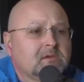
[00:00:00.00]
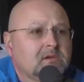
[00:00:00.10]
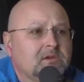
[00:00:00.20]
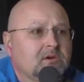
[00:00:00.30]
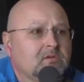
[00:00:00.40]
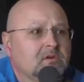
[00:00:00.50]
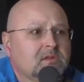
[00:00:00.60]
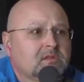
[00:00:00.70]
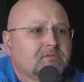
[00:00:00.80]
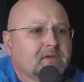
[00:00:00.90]
You know,
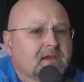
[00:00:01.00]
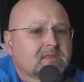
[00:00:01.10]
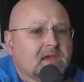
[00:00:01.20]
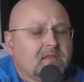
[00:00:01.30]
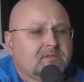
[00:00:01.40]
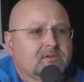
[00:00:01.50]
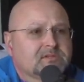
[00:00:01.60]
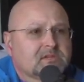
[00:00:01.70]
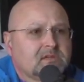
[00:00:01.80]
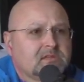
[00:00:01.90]
Certainly the not. fact that there's
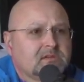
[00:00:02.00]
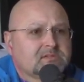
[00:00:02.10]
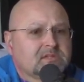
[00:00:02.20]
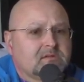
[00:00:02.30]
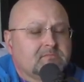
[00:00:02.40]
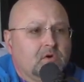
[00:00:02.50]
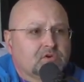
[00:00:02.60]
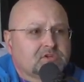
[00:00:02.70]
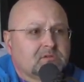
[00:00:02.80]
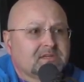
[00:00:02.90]
a there's an
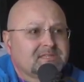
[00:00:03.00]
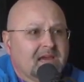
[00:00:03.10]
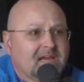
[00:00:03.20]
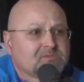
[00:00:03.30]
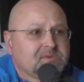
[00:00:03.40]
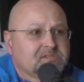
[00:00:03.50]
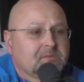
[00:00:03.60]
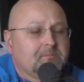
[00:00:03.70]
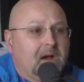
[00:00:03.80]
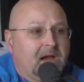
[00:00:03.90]
emotional attachment to
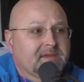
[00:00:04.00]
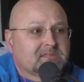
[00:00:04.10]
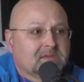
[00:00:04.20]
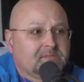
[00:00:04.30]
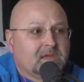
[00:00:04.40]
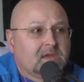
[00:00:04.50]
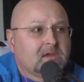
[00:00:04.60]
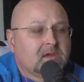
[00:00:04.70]
buying something,